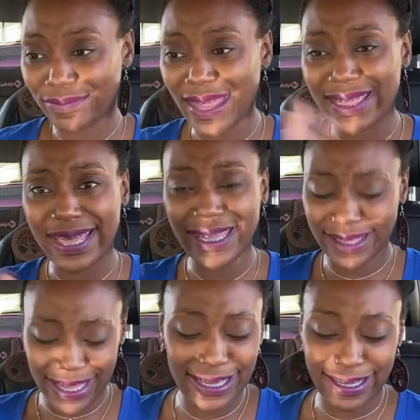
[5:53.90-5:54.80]
They
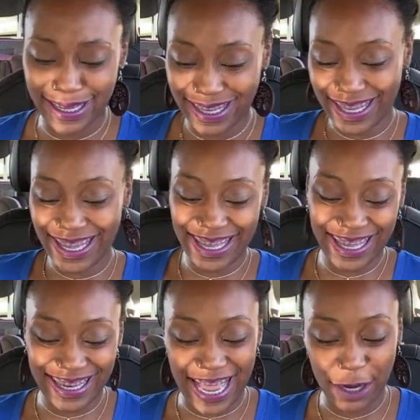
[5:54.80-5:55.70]
good.
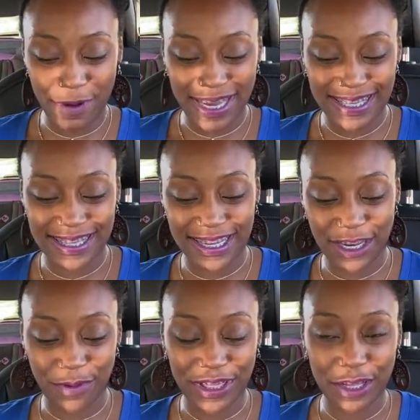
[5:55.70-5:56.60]
Daddy Wise is in there
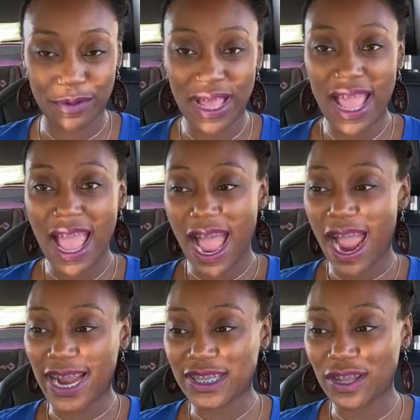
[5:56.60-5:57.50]
with them. All
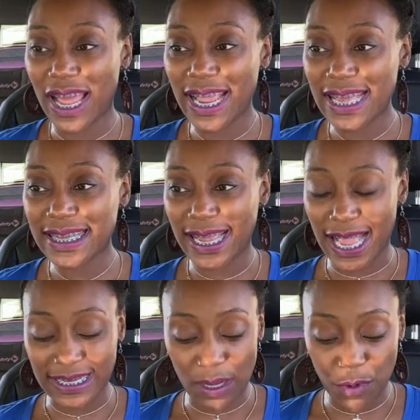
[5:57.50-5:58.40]
right, so like I said,
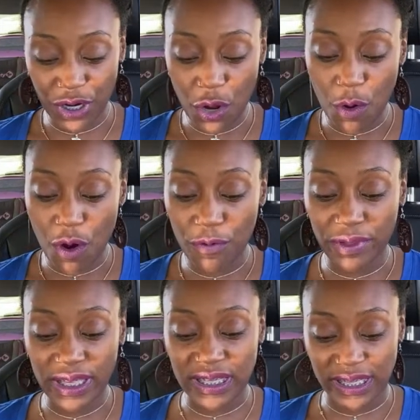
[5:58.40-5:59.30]
guys, I want to
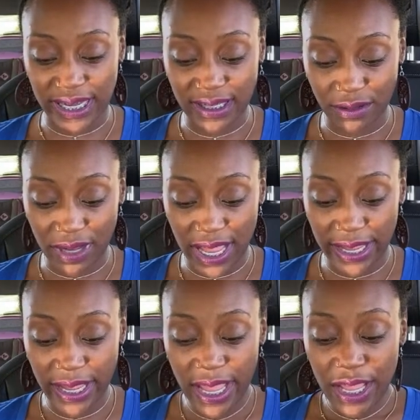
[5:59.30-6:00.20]
go over this list,
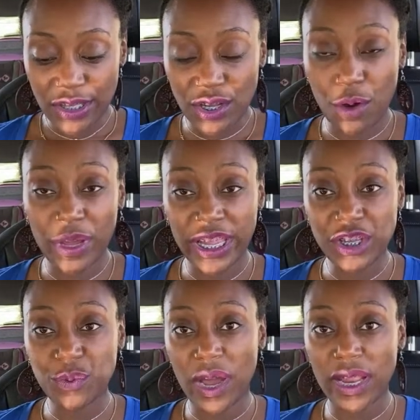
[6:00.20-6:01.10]
okay? So
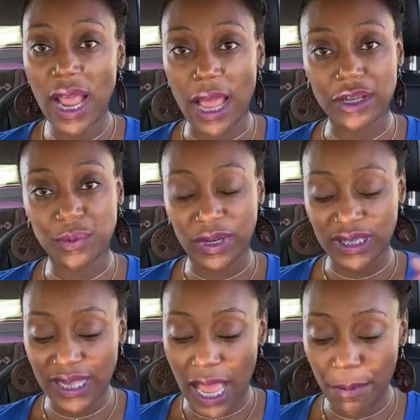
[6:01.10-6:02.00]
each one, I just
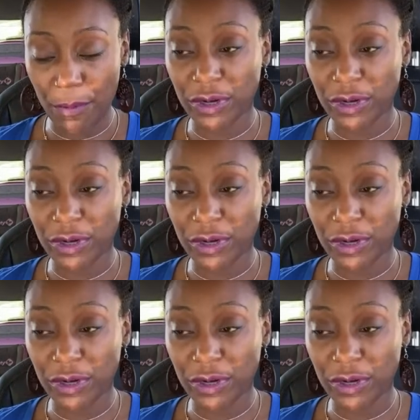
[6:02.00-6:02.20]
want to stop.